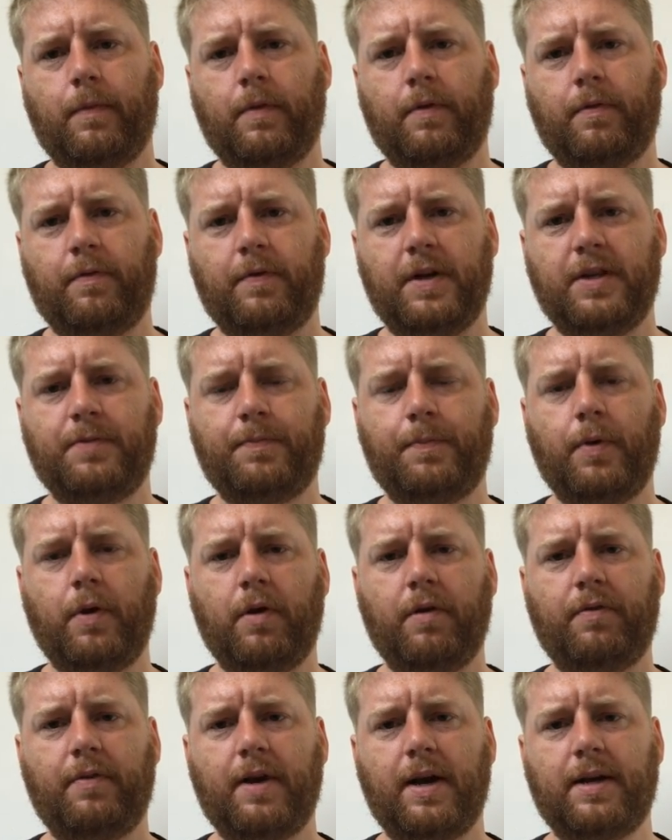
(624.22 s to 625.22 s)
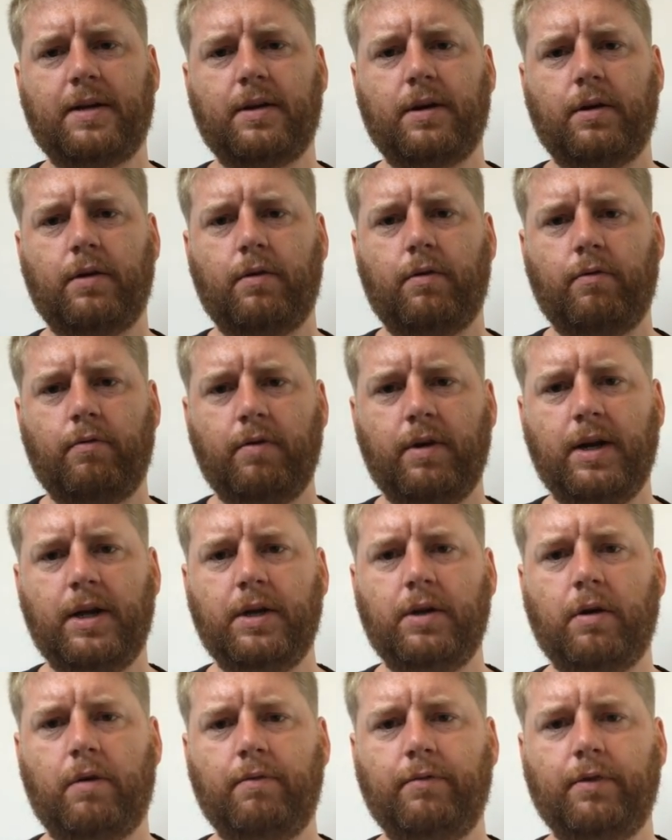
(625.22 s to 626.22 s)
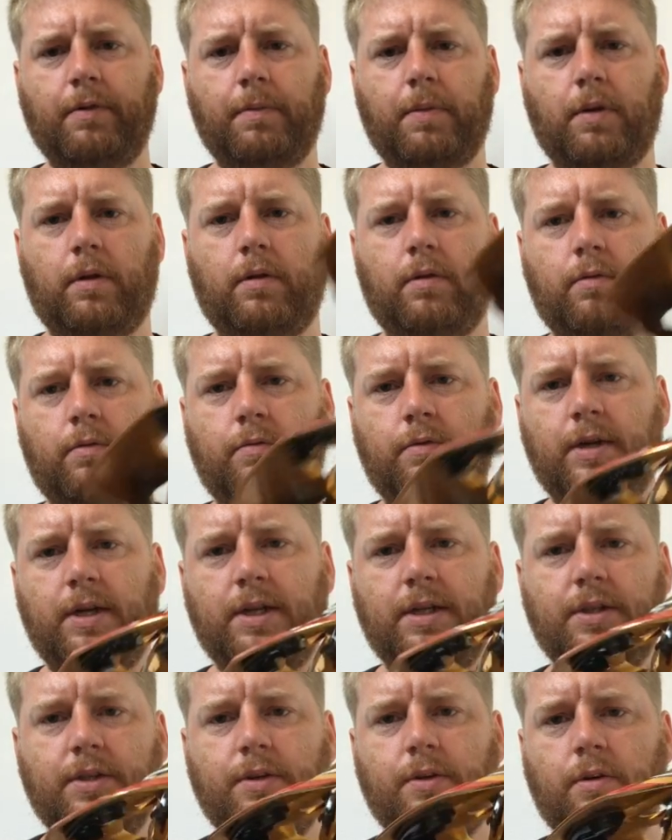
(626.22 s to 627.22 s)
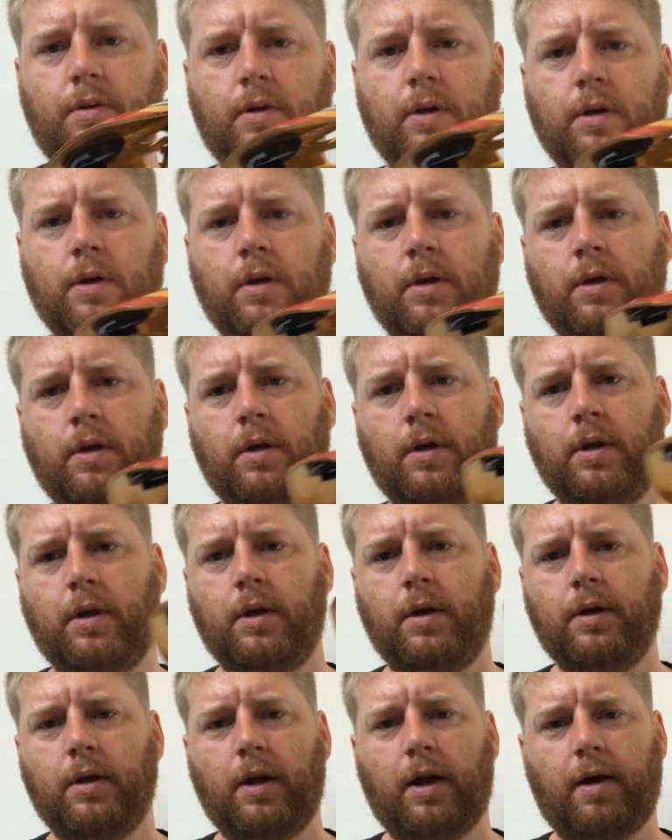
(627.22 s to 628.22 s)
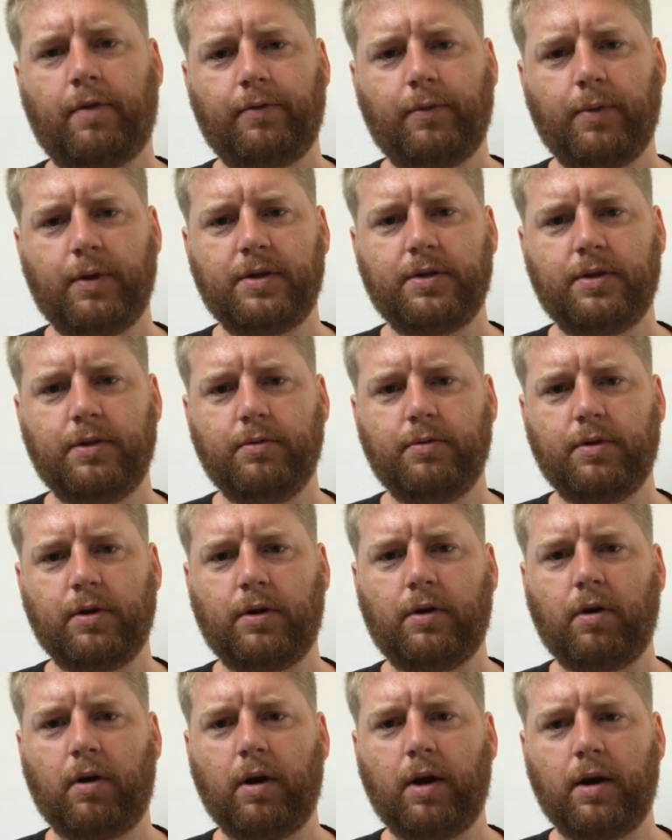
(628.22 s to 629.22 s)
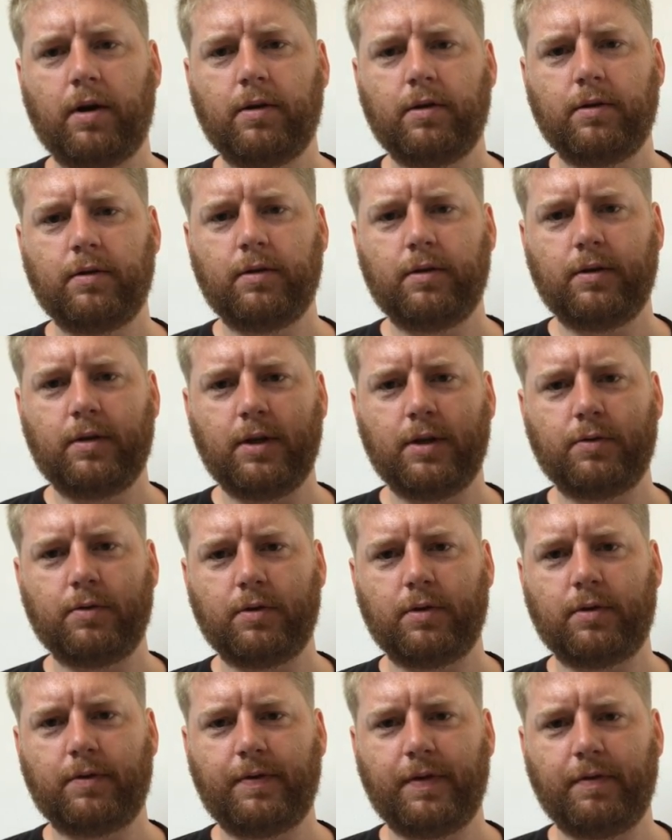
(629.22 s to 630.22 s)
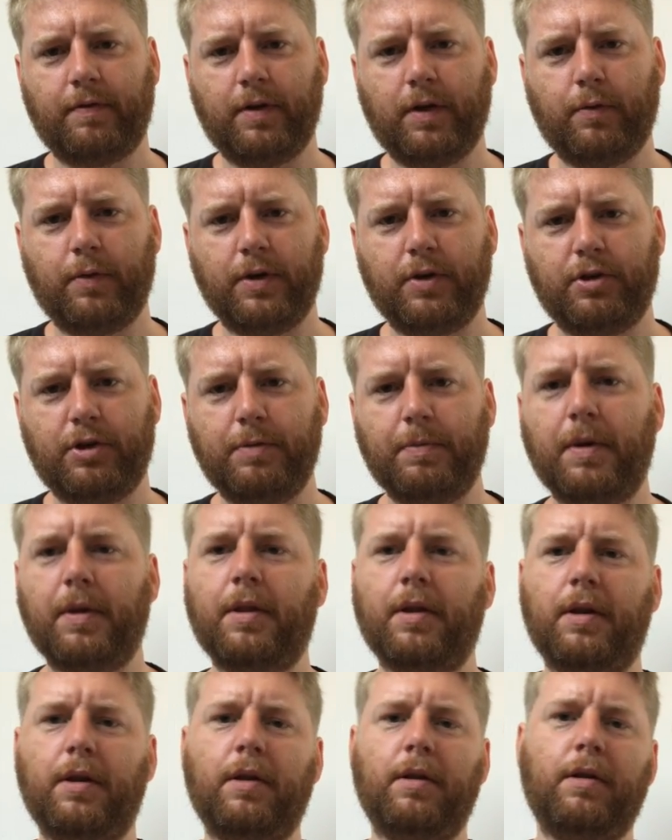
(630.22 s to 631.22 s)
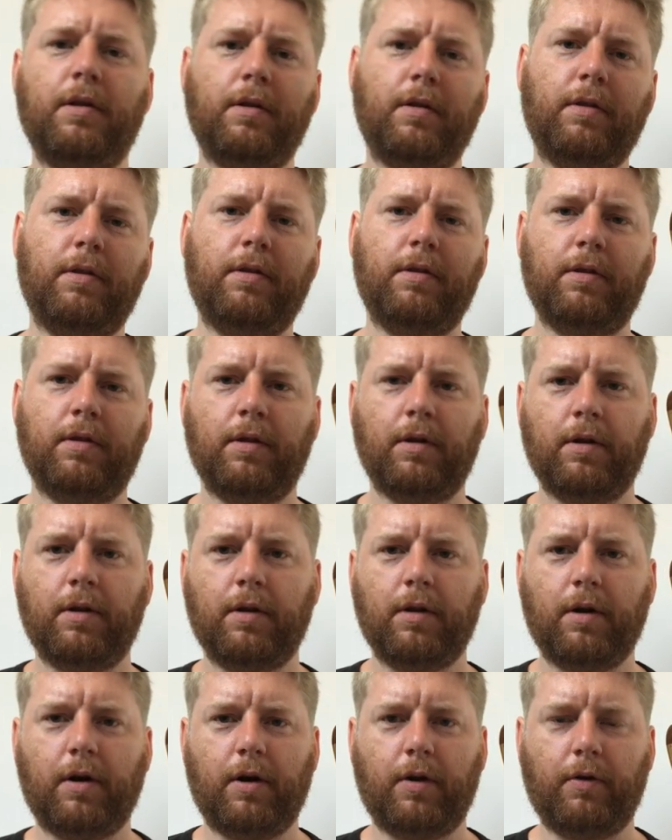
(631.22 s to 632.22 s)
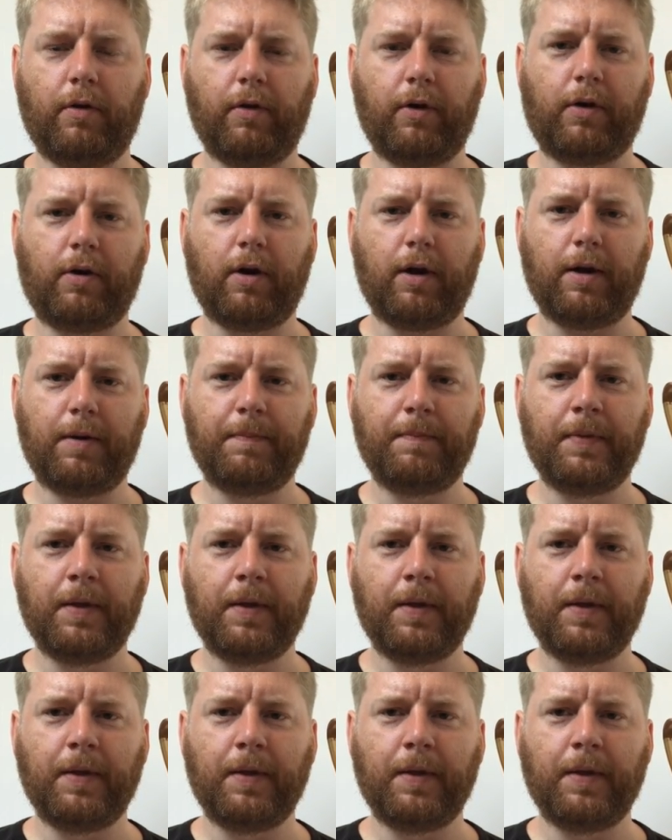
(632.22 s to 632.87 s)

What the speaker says: Fits perfect, really comfortable, really snug. You'll have to excuse the colour. This was 50 quid cheaper than another colour.